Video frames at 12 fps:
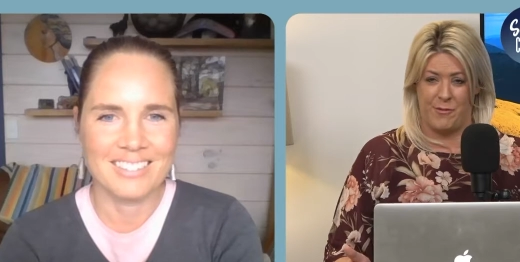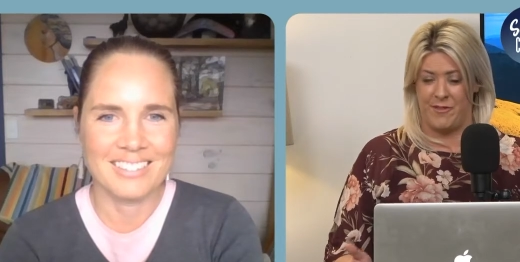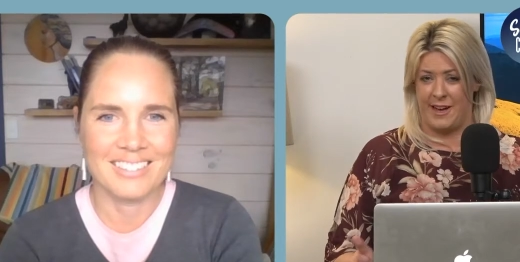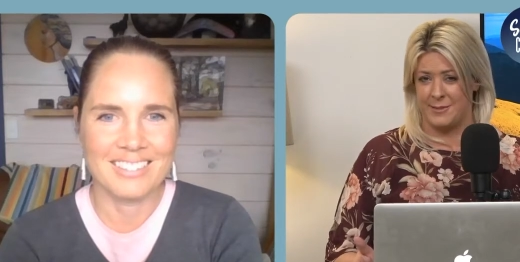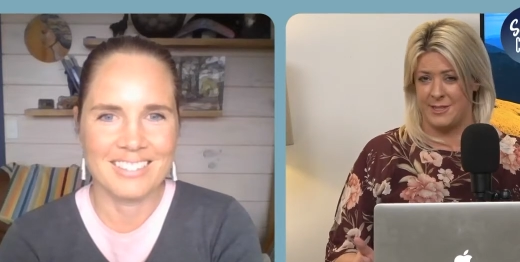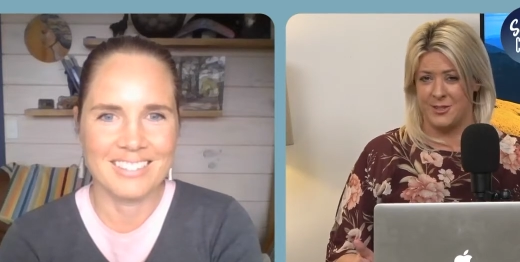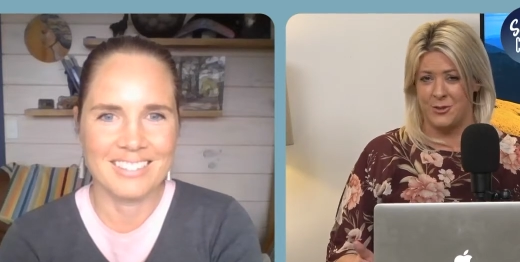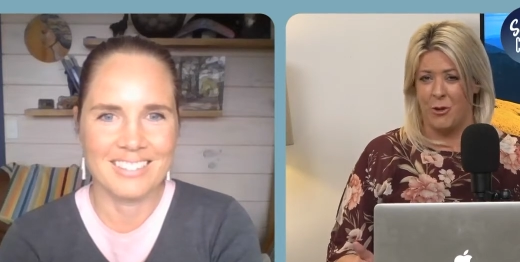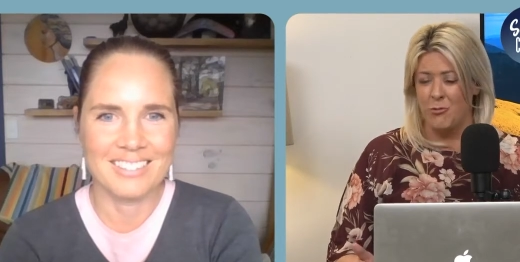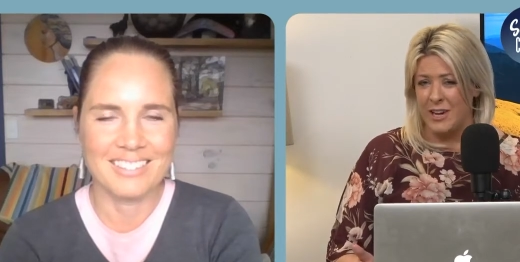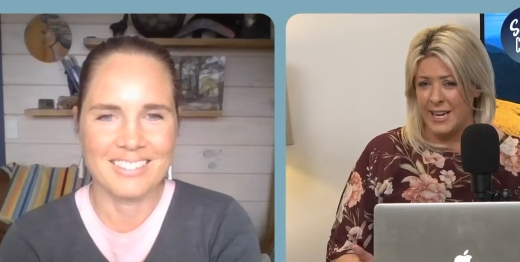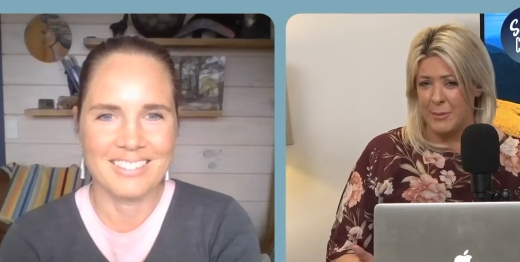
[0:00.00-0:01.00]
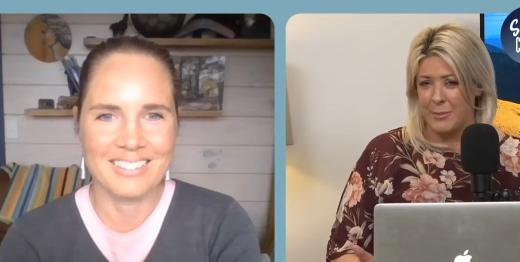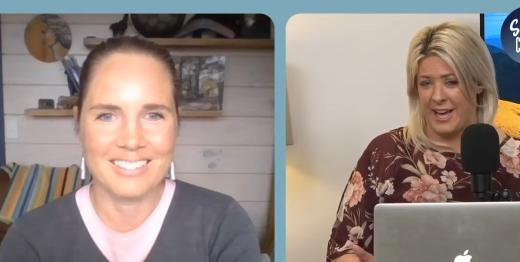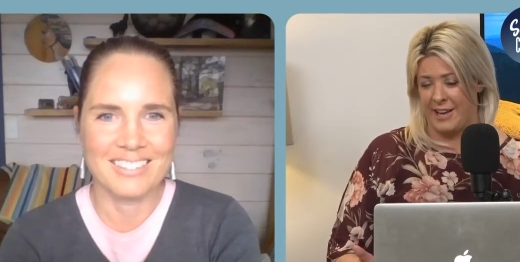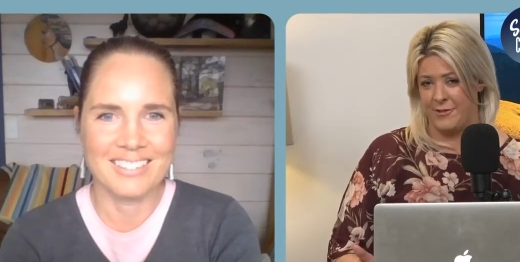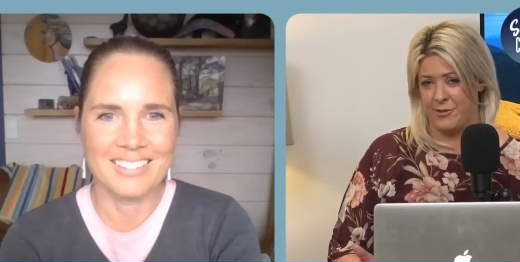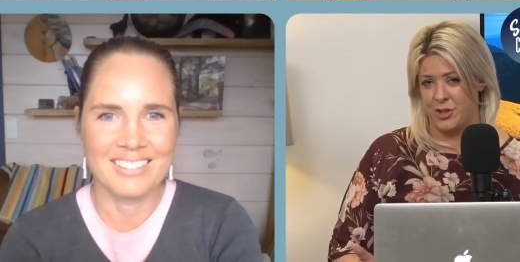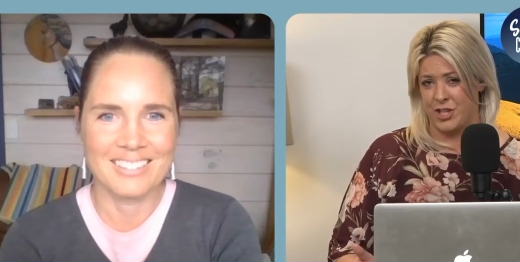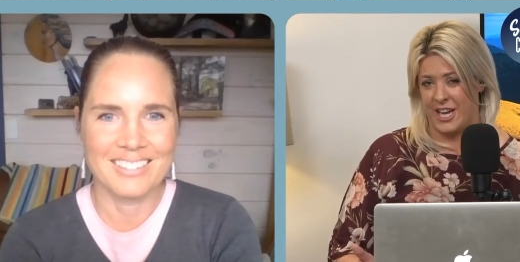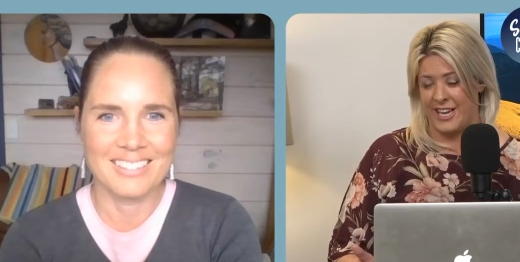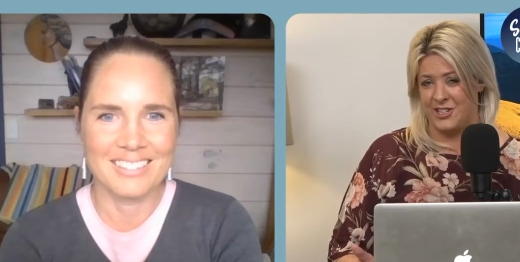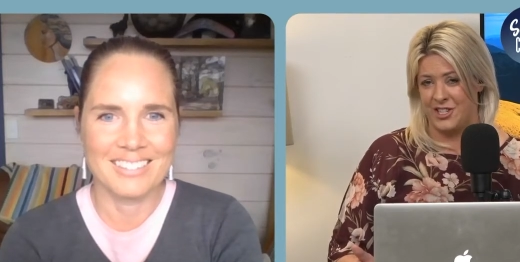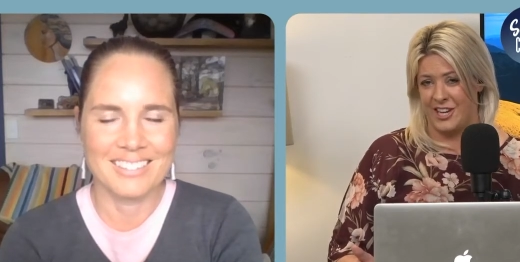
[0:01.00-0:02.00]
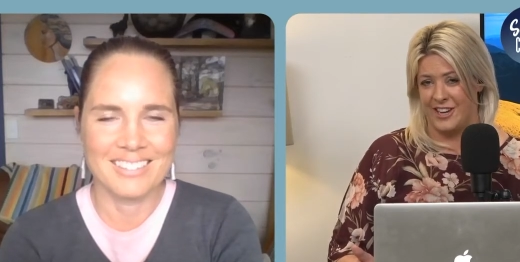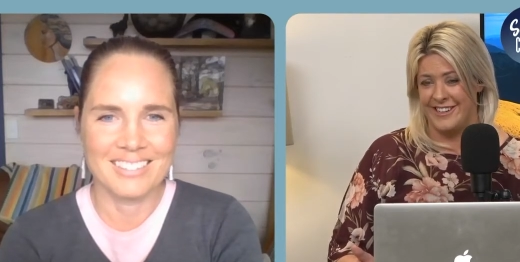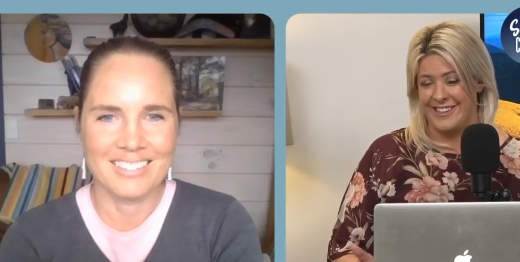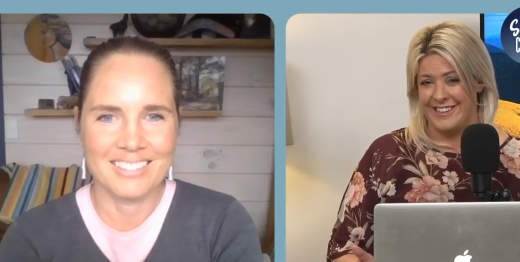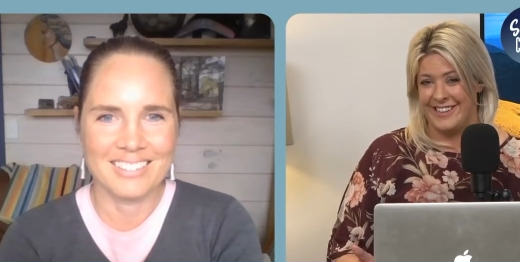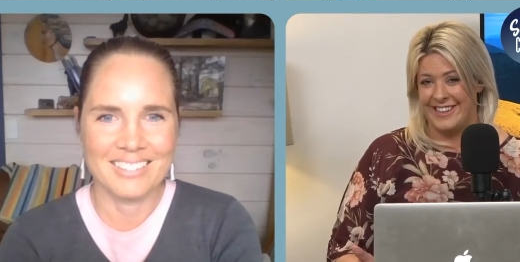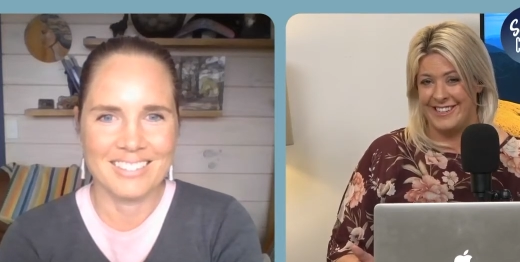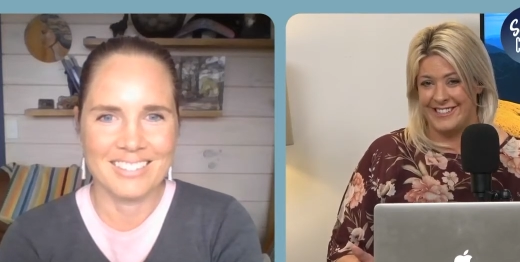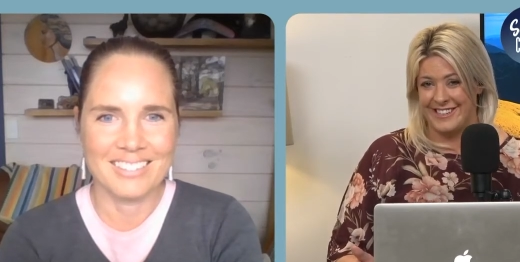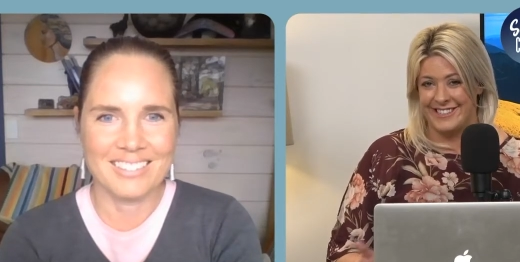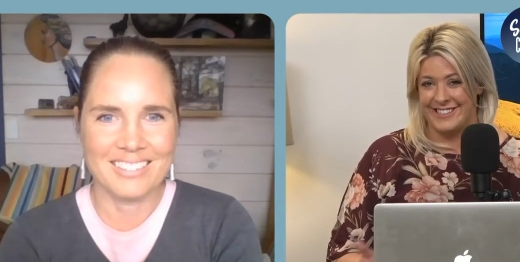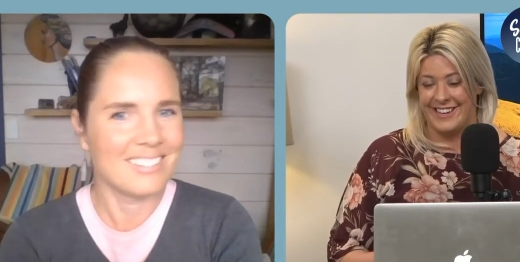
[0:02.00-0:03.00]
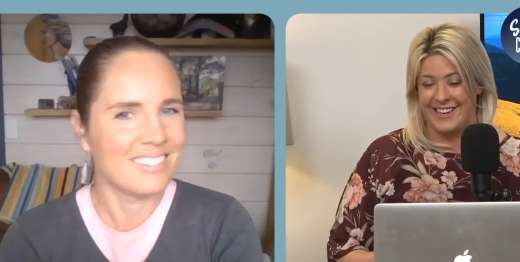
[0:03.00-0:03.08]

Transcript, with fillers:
Speaker 1: Farms is not really a behavioural changer, is it?